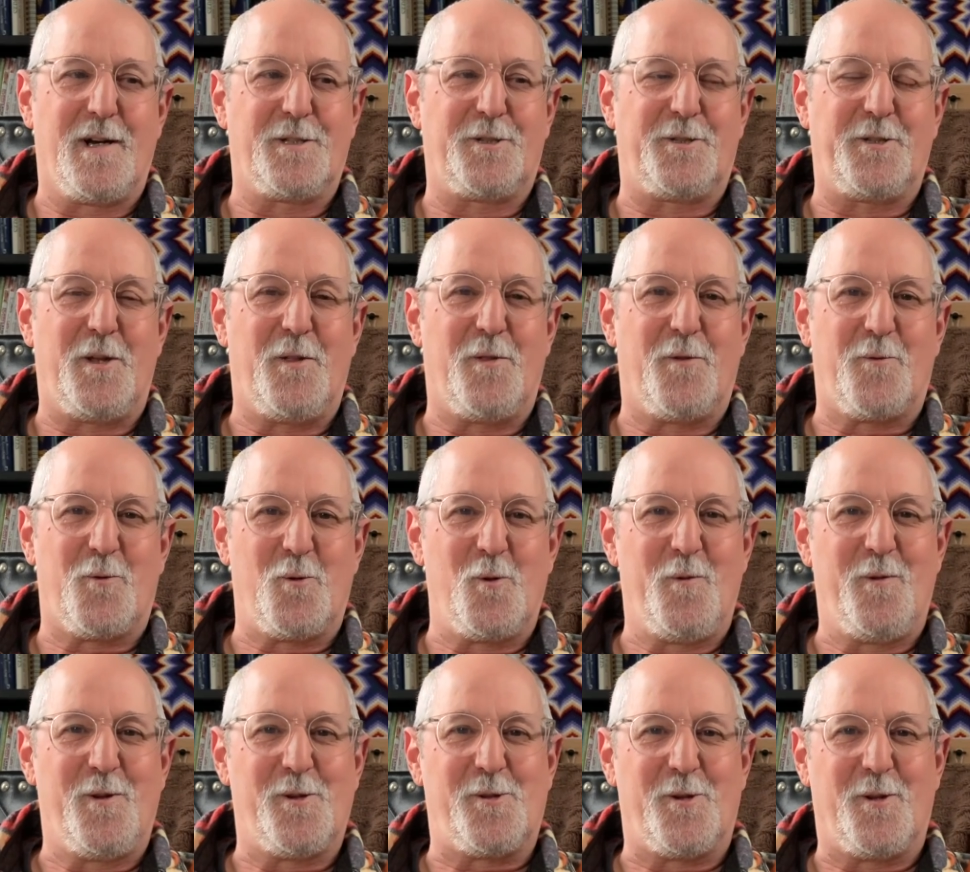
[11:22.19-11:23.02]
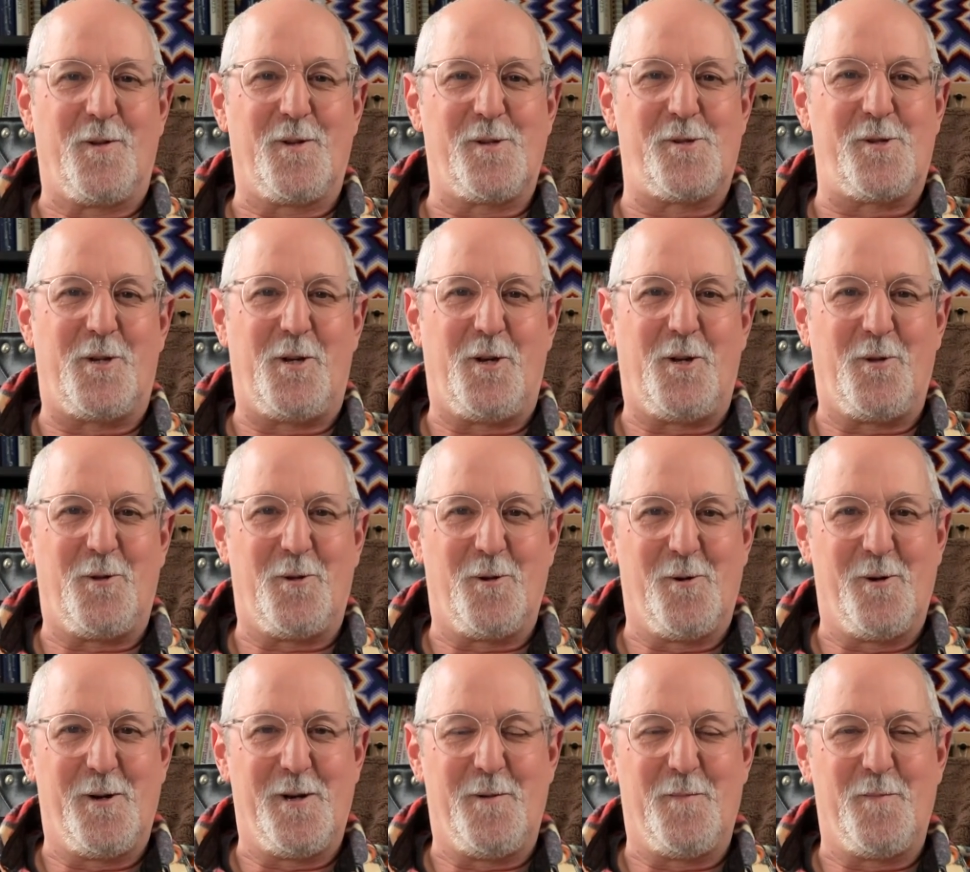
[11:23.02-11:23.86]
sitting through this and listening
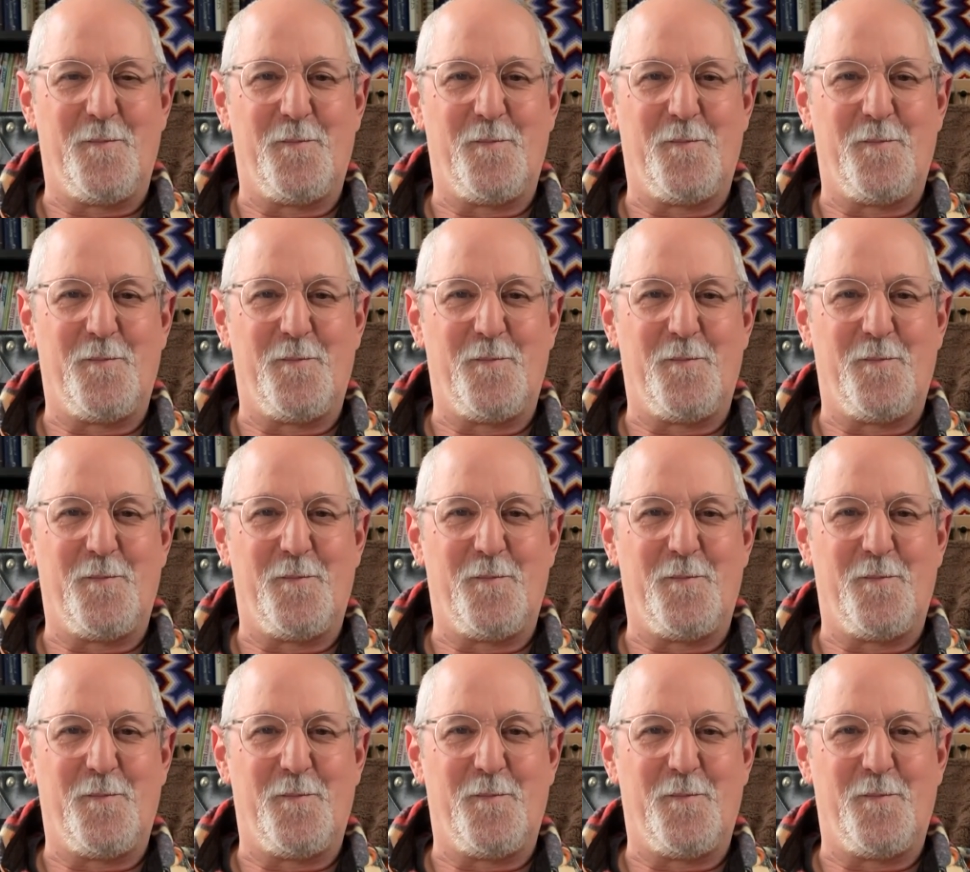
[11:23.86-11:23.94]
to it.